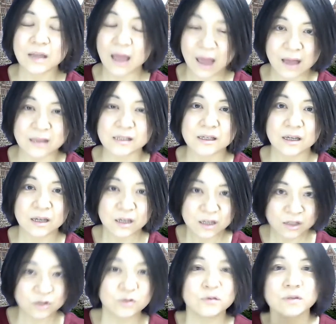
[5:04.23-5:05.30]
as
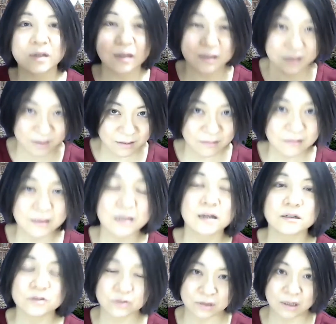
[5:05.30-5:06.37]
2 years
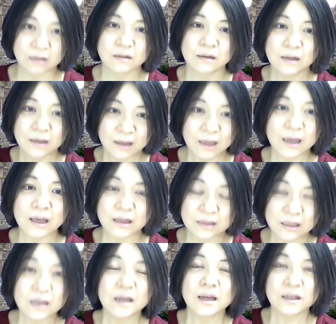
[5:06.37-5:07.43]
legal track. And
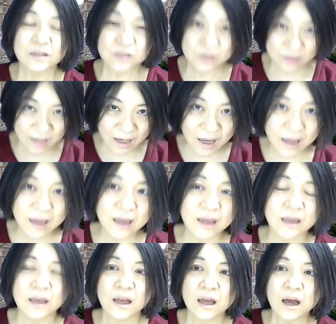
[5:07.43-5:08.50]

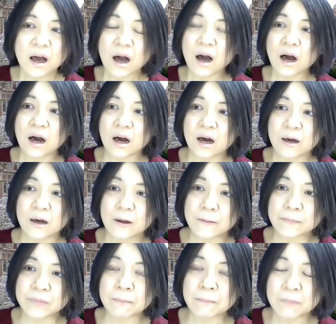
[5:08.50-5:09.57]
today,
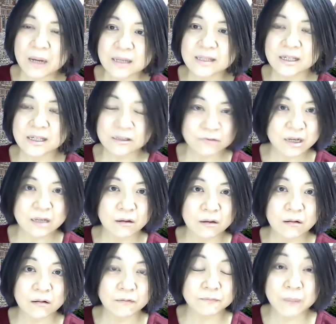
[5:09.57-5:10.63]
the passage rate
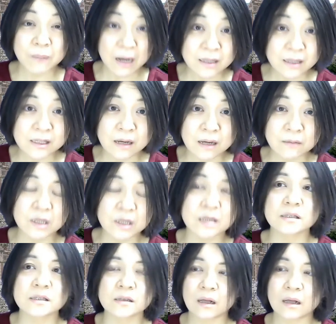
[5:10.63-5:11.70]
of bar exam
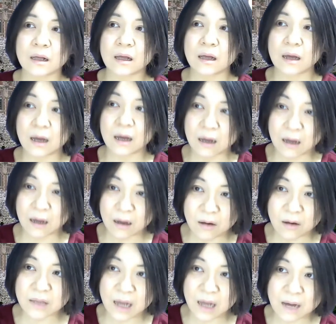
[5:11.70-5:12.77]
is
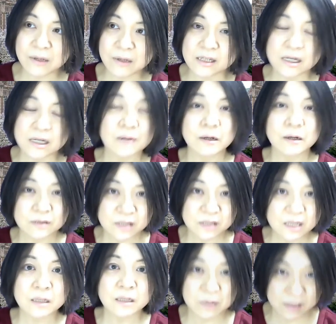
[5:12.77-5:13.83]
on average about
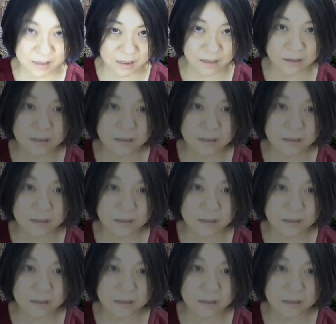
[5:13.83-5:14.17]
30%.